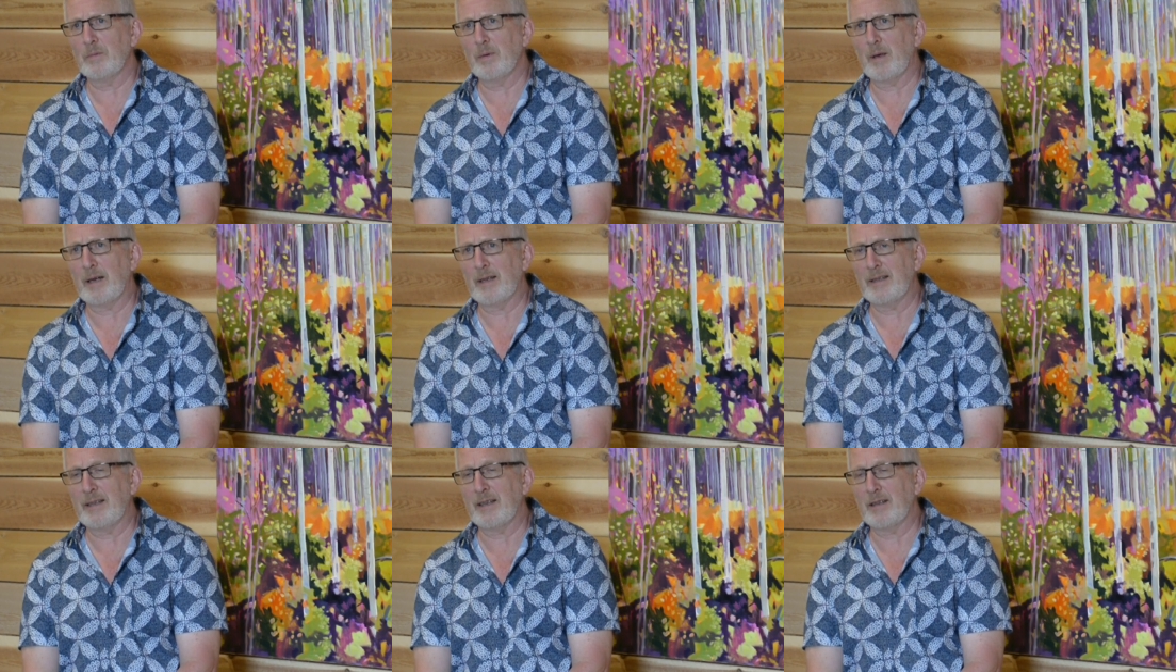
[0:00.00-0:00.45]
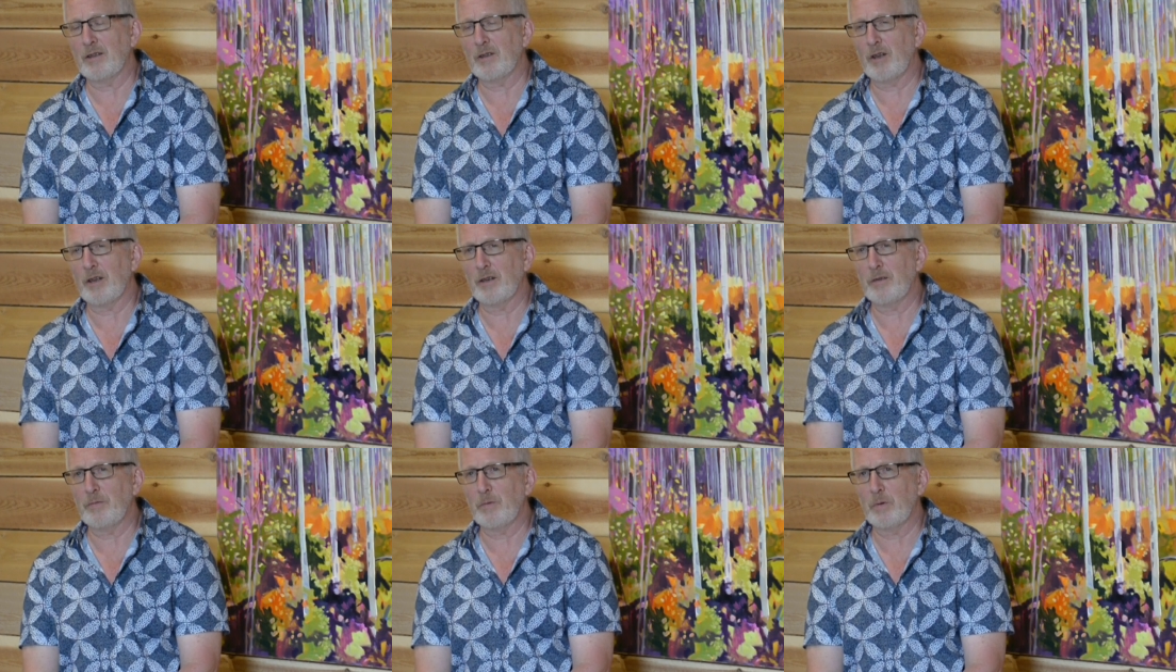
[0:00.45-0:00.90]
I take a
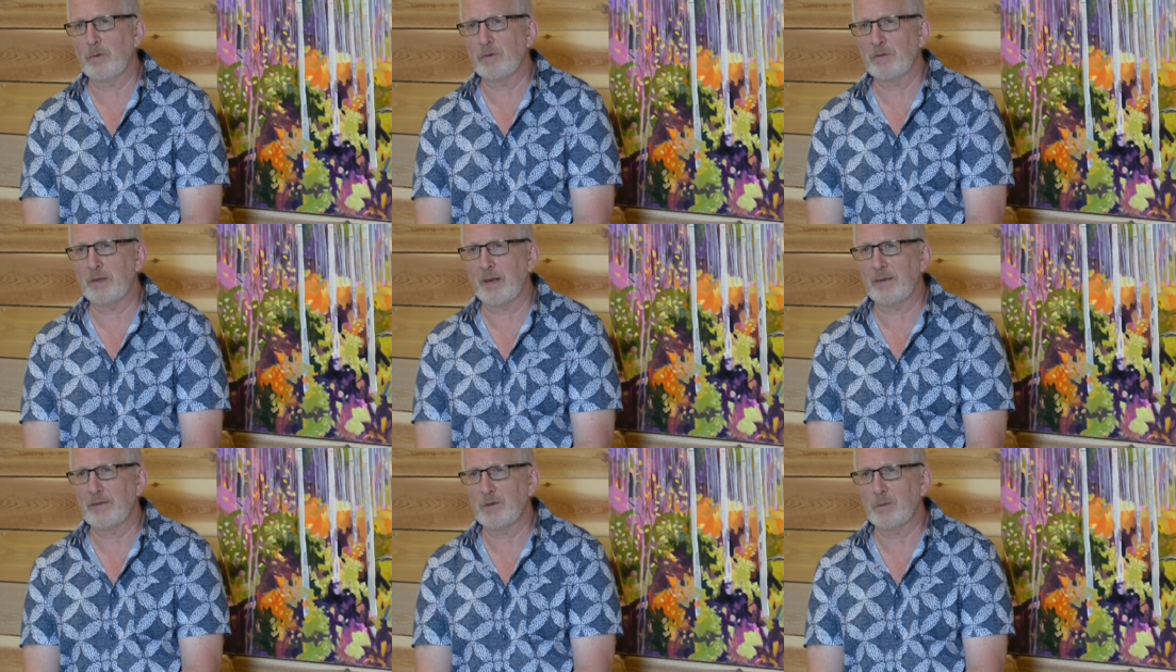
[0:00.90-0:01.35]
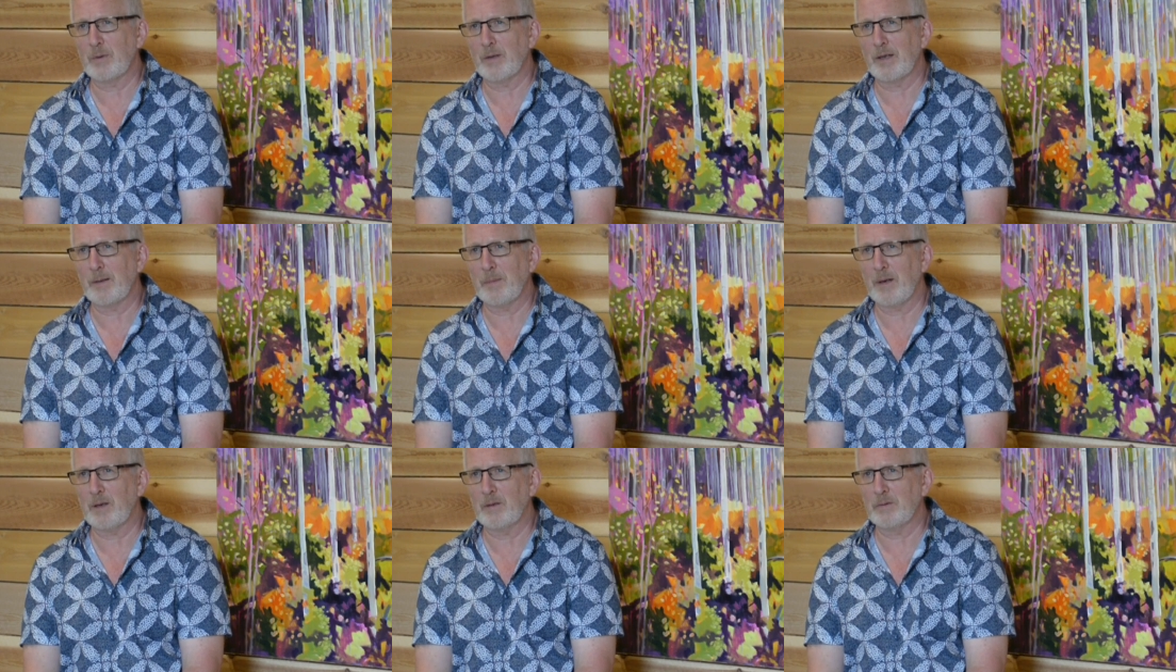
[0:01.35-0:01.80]
lot of photographs when
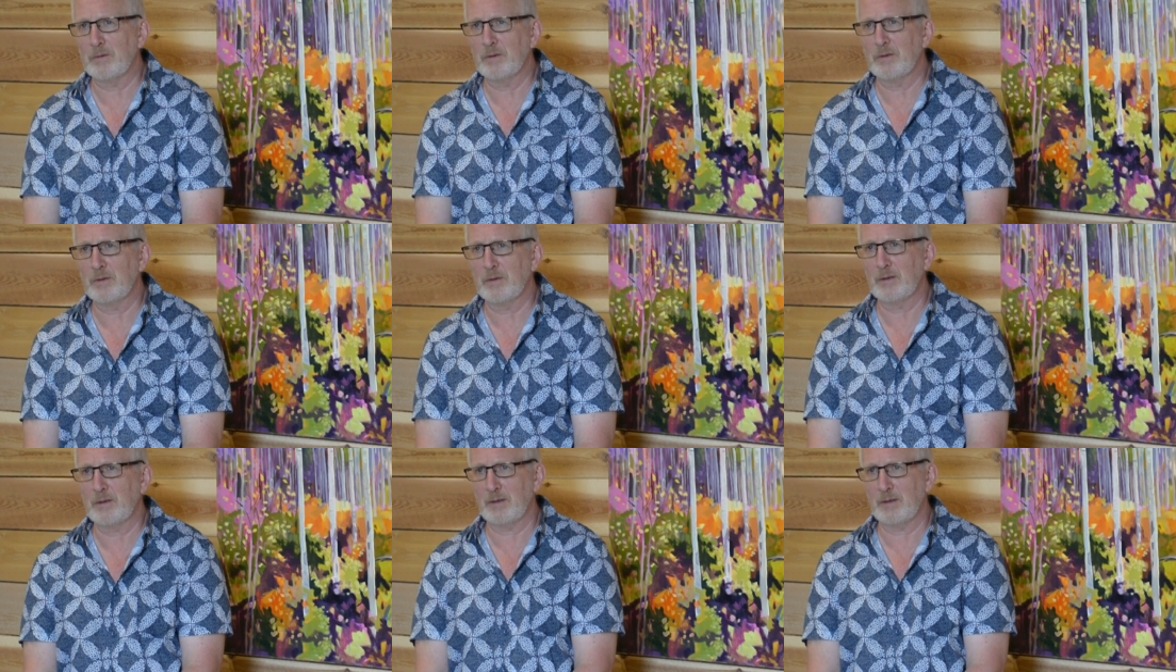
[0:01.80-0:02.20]
I'm out